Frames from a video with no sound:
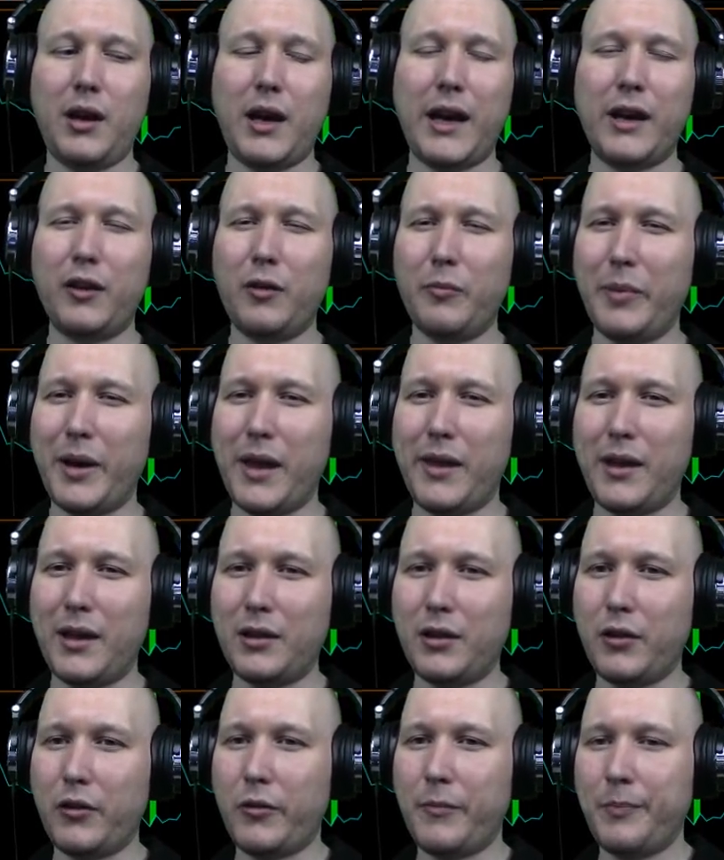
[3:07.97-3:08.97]
I don't buy
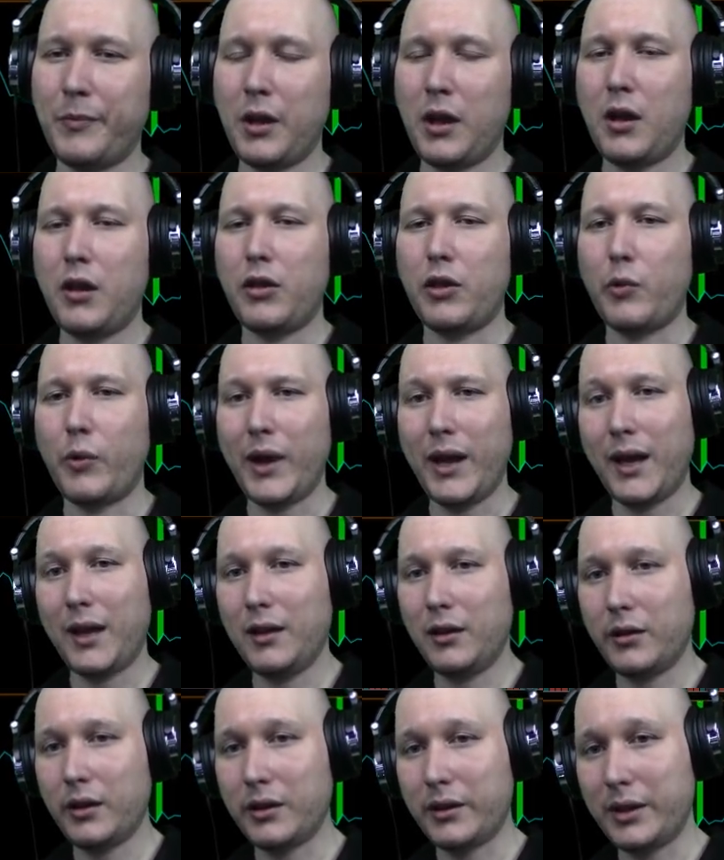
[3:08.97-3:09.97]
that though. The way I
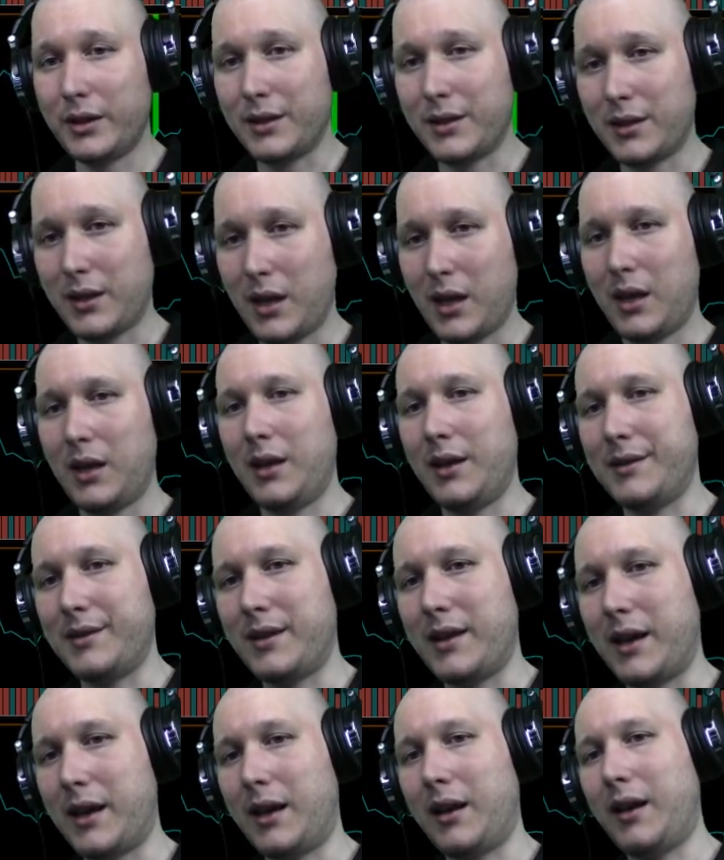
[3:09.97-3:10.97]
look at this is
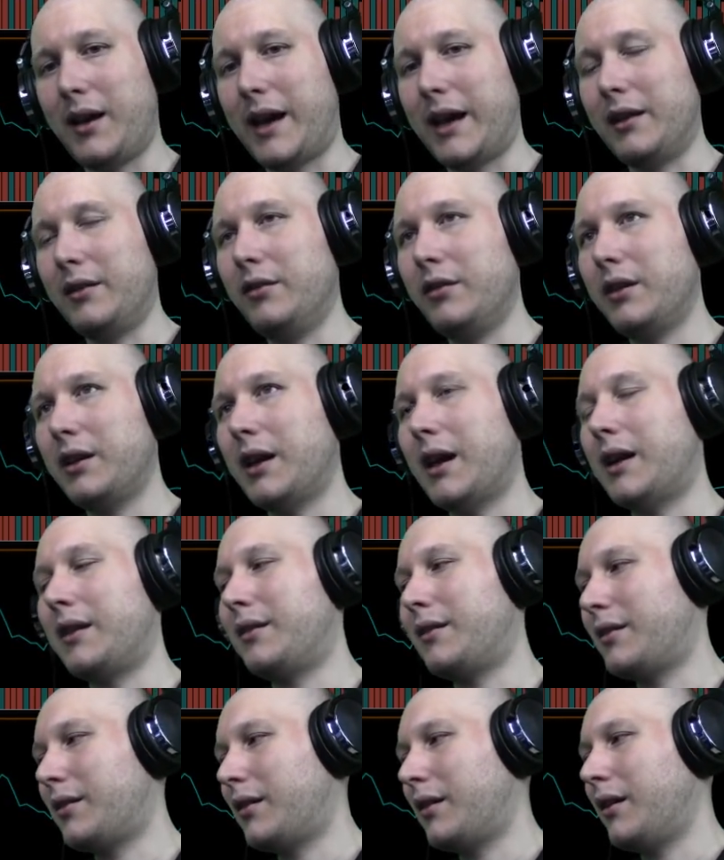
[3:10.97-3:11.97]
that I look
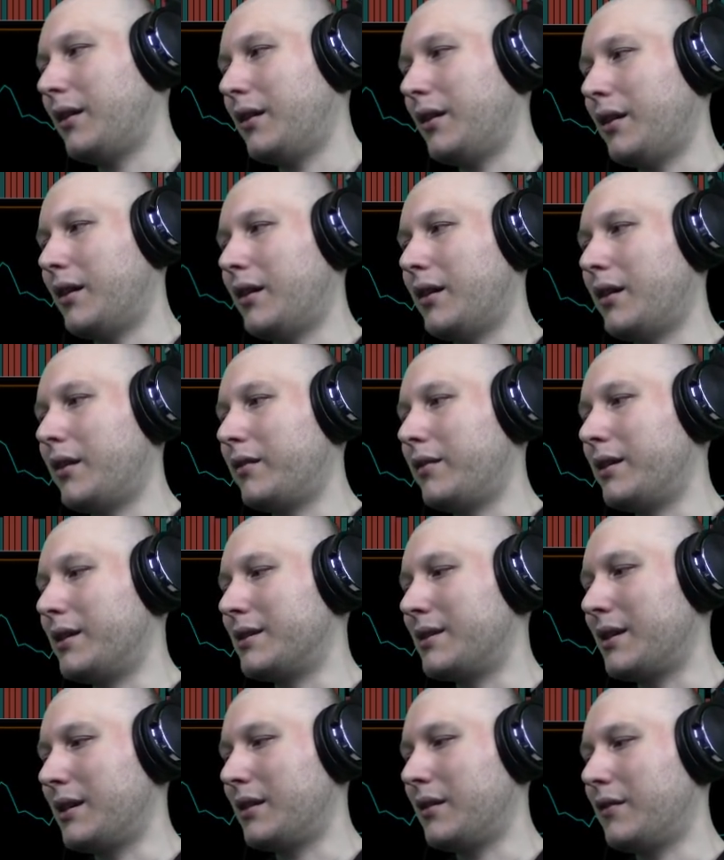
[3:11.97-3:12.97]
at
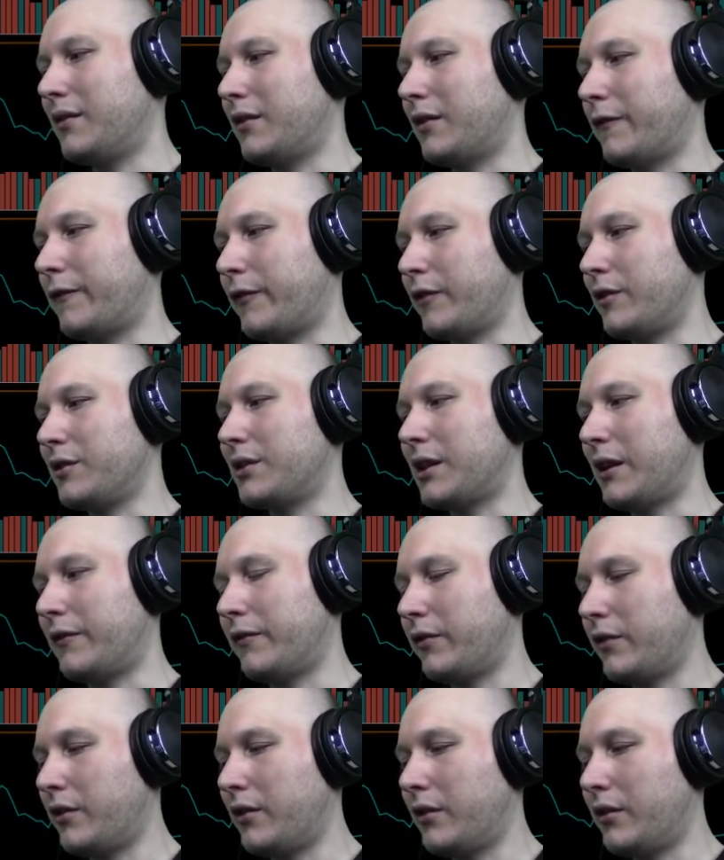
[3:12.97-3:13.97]
the first
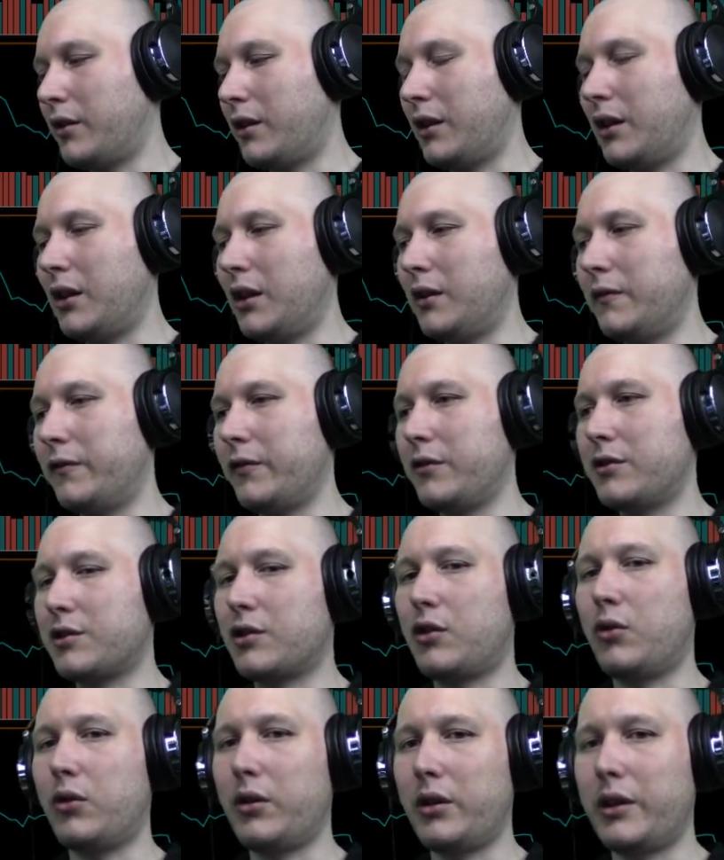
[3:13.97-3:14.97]
ever inverse
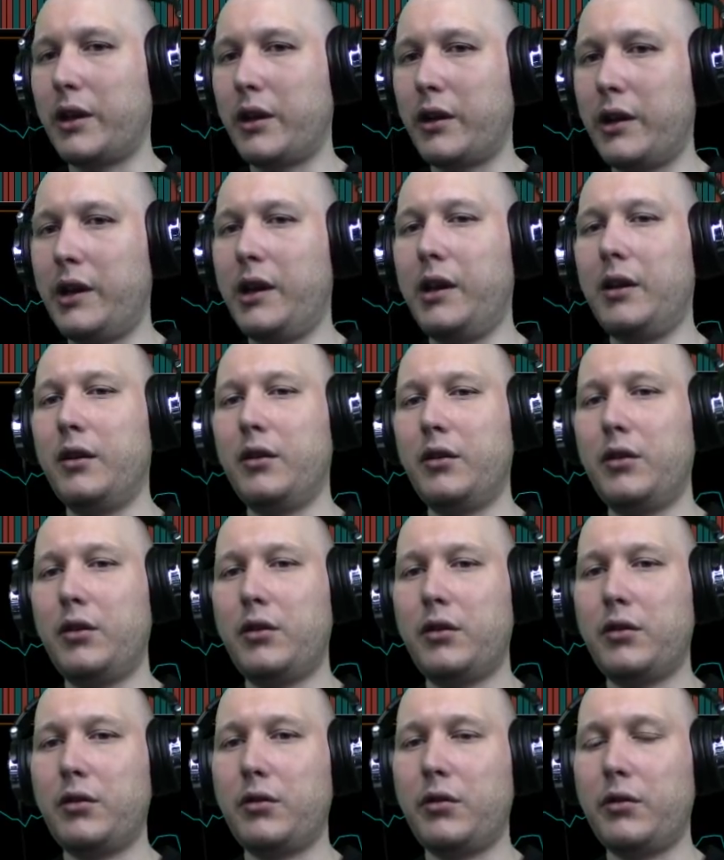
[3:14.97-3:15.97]
corollary
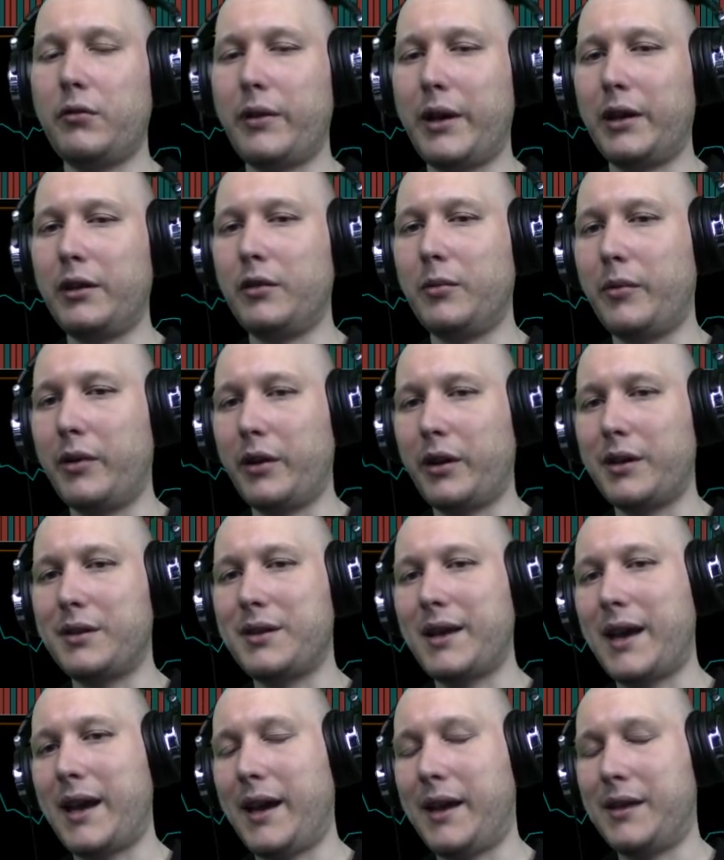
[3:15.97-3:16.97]
to the regular
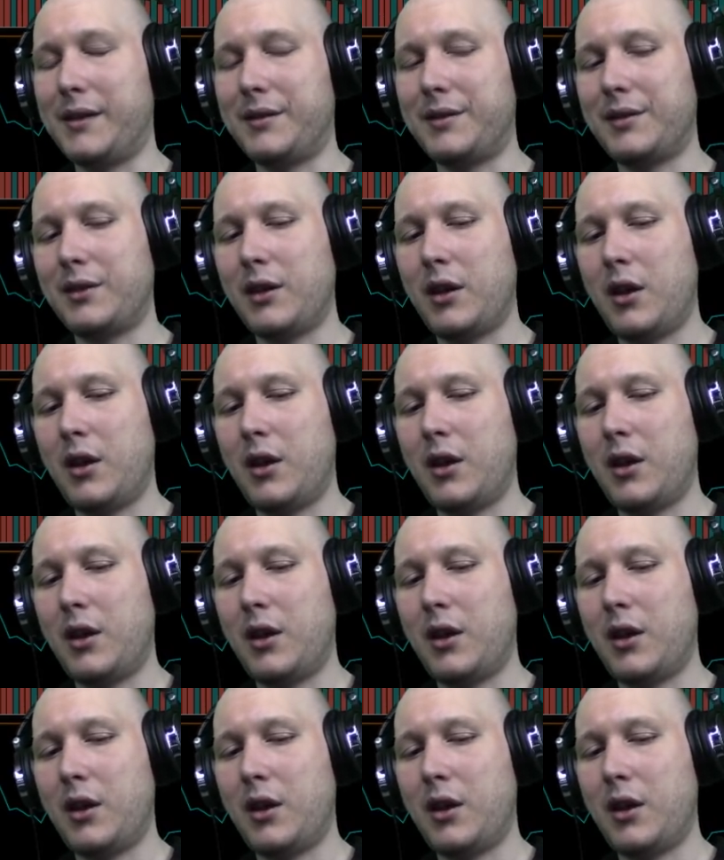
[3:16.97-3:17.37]
markets as